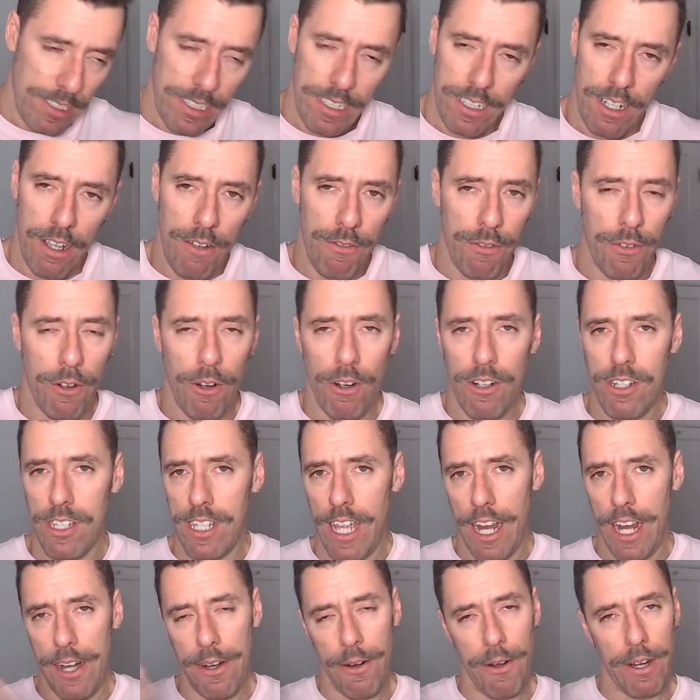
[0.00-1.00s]
Of course,
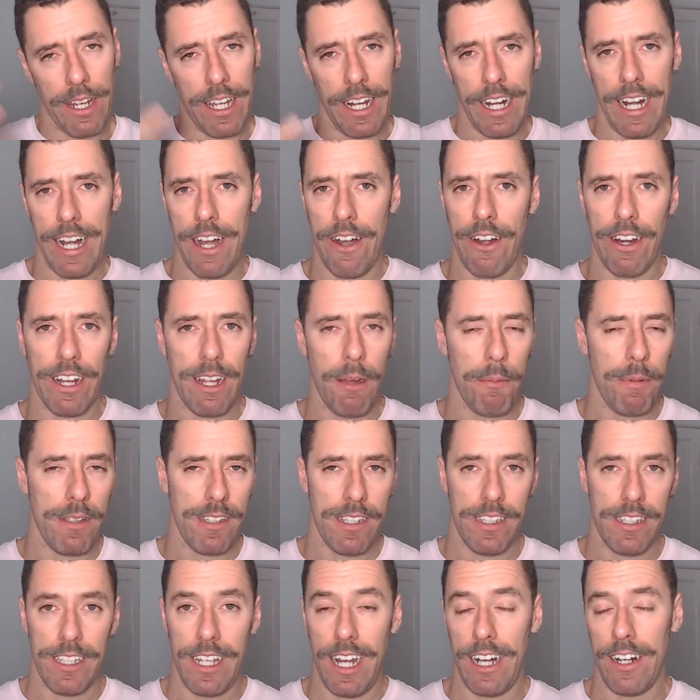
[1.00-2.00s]
aerobic and anaerobic
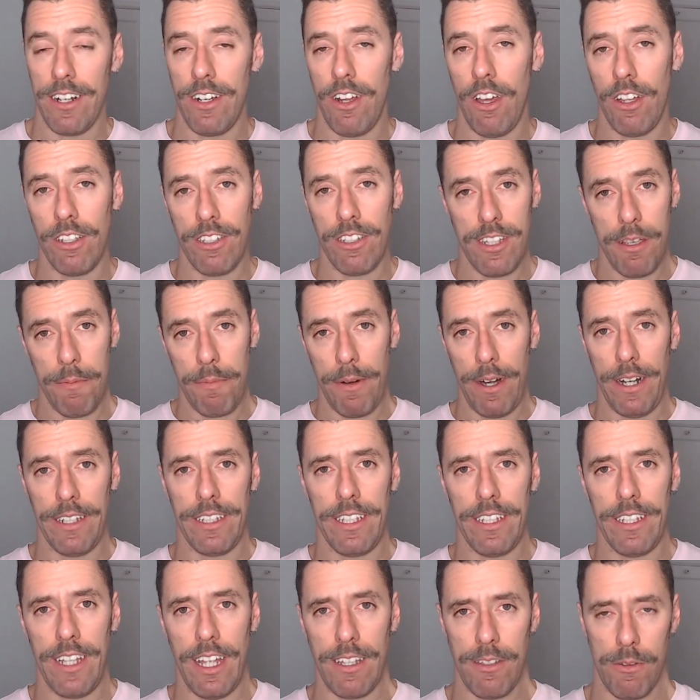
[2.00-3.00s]
capacity are not separated
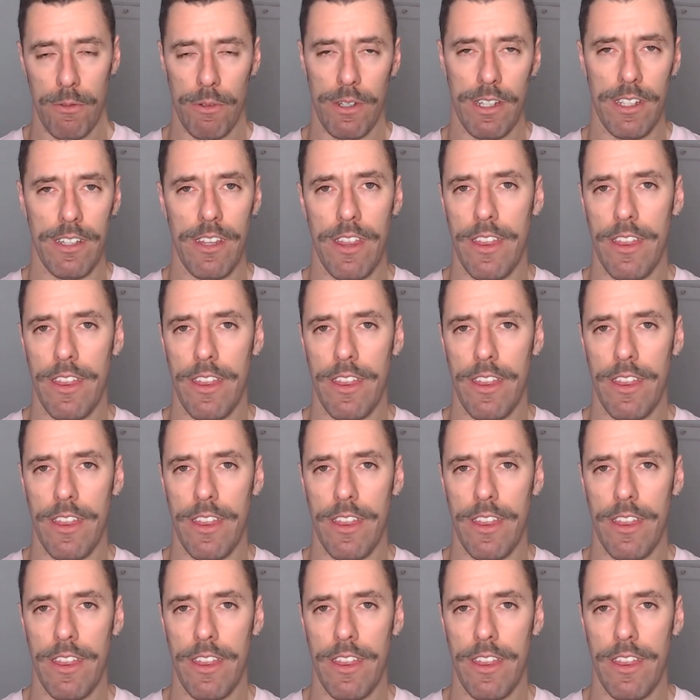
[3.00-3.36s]
as we